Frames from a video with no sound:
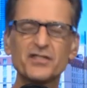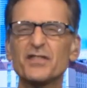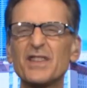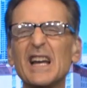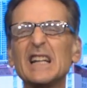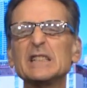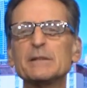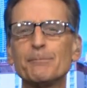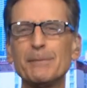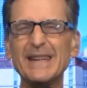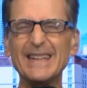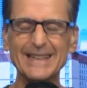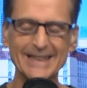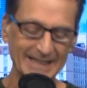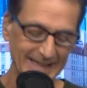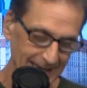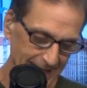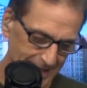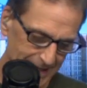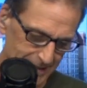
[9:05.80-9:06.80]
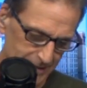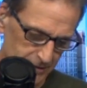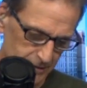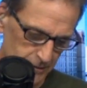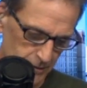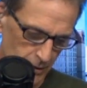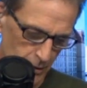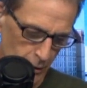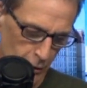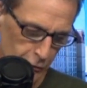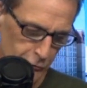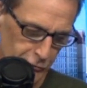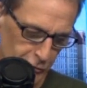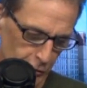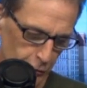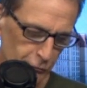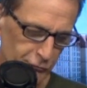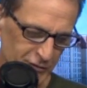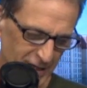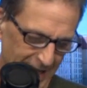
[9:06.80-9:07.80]
these things begin
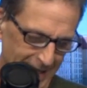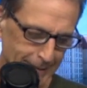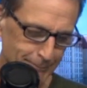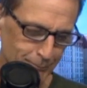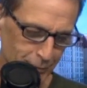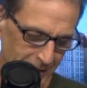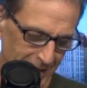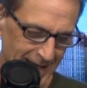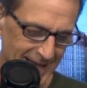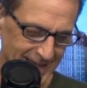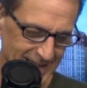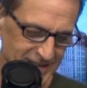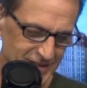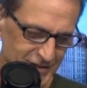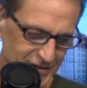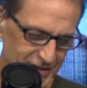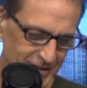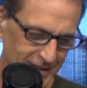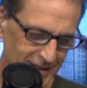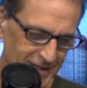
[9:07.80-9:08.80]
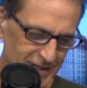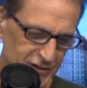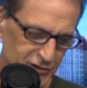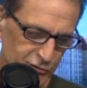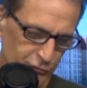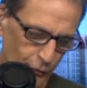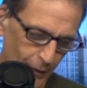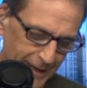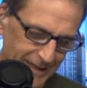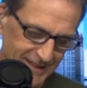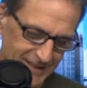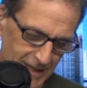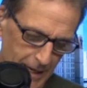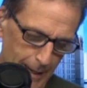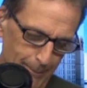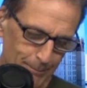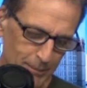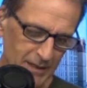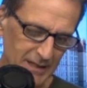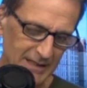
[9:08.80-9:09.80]
to take place, straighten
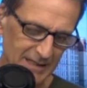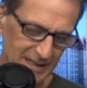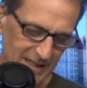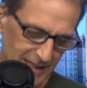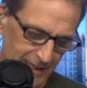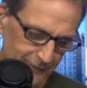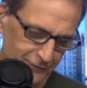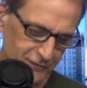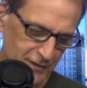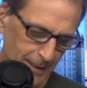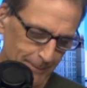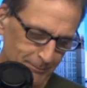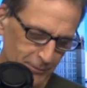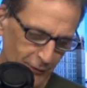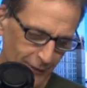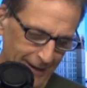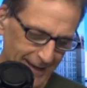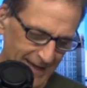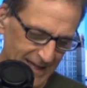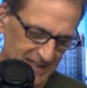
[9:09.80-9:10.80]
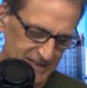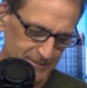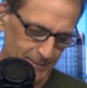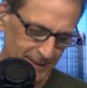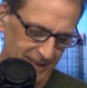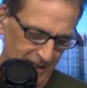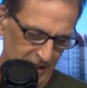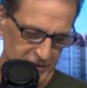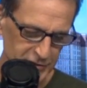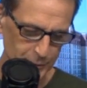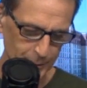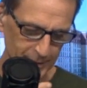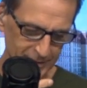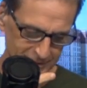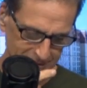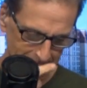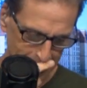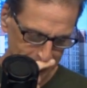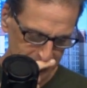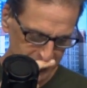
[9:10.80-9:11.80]
up, lift up your heads, because your
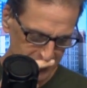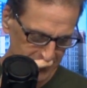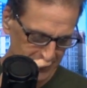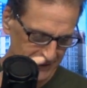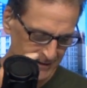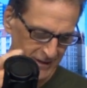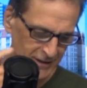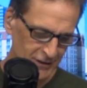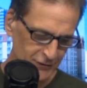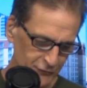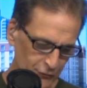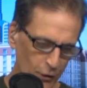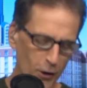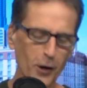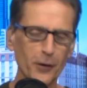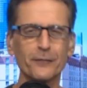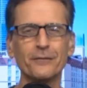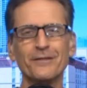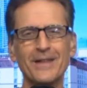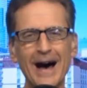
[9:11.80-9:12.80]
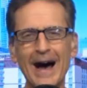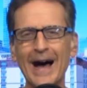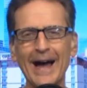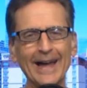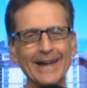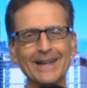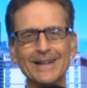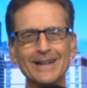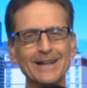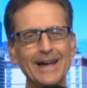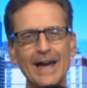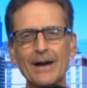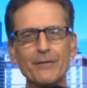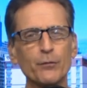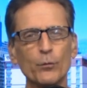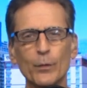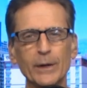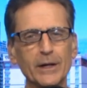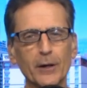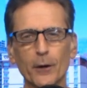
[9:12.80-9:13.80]
redemption draweth nigh.
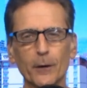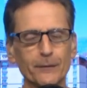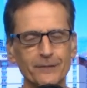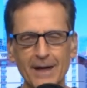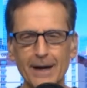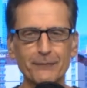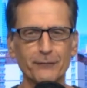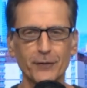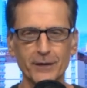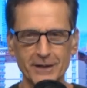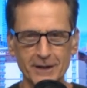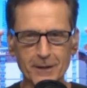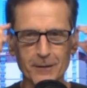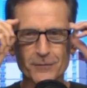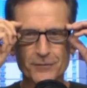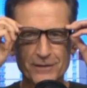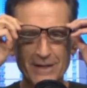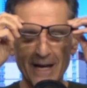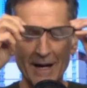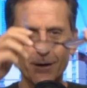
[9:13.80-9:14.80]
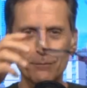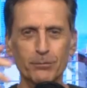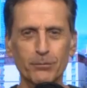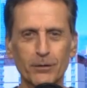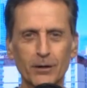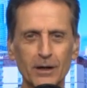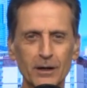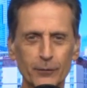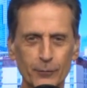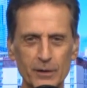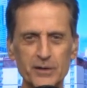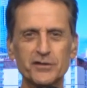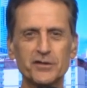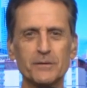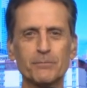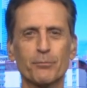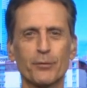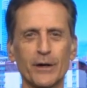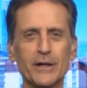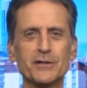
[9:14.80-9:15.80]
Haven't we heard that for years now?
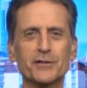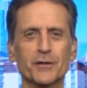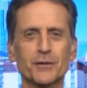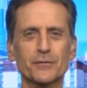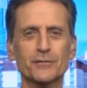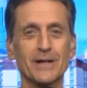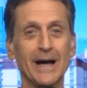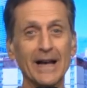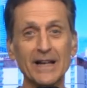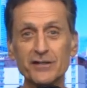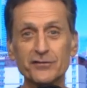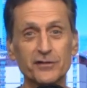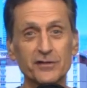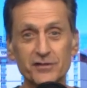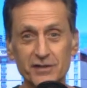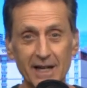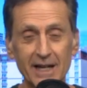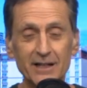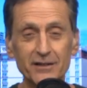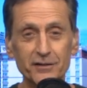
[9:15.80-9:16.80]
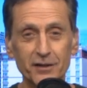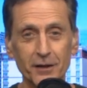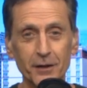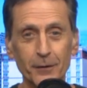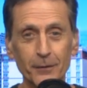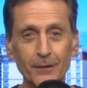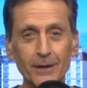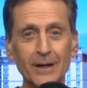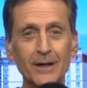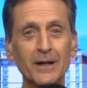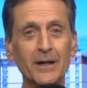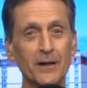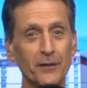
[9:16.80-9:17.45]
Christian preachers, I used to say it too.